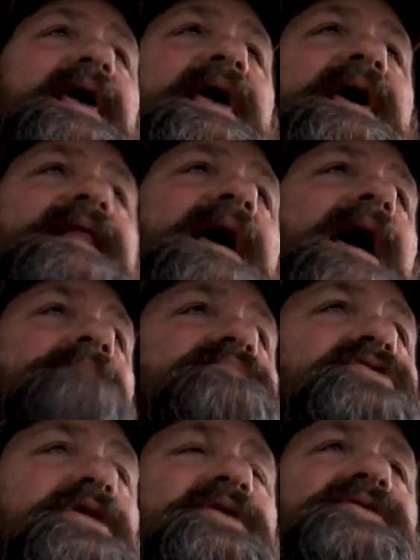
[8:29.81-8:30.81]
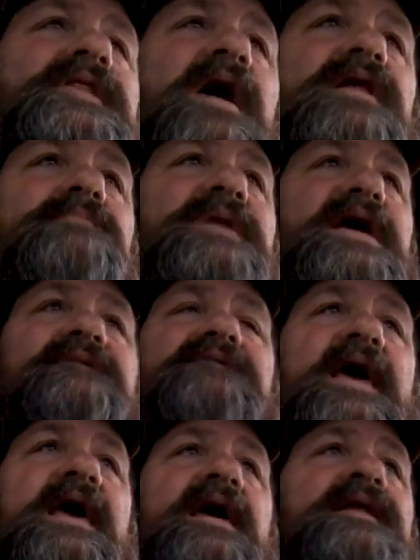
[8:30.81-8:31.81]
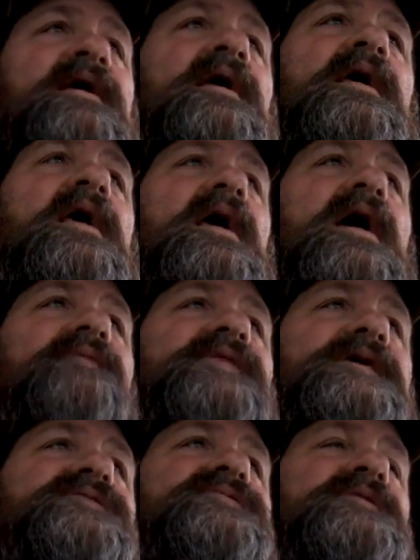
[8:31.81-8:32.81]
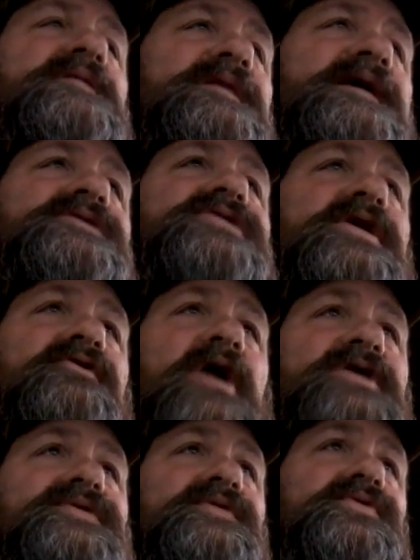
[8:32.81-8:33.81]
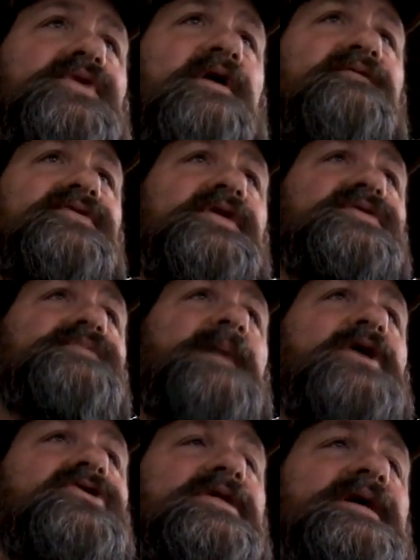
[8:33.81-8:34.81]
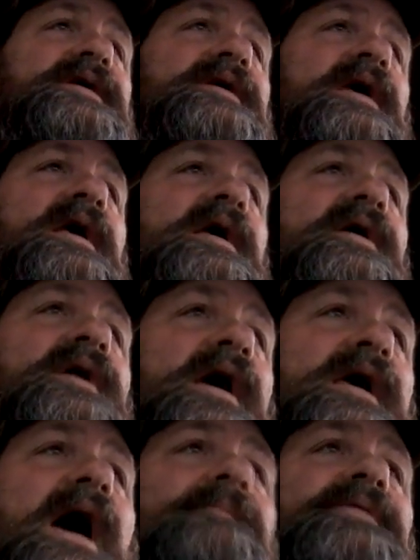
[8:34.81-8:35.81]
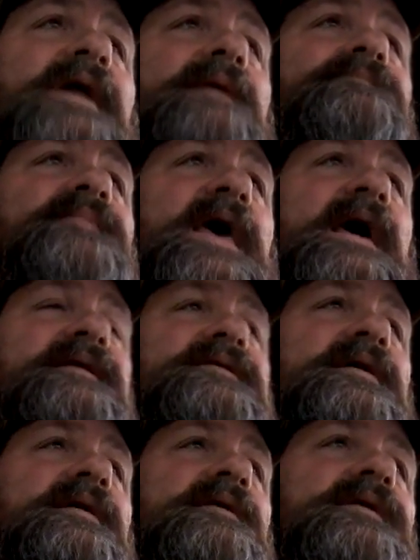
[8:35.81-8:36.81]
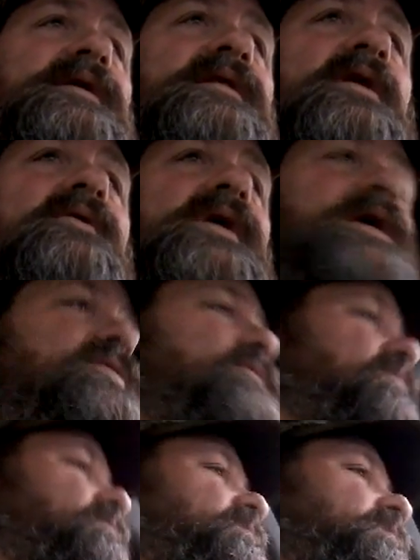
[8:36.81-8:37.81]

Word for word: And I'm just not a big fan of these lead generation services, especially a couple of them that, uh, you know, either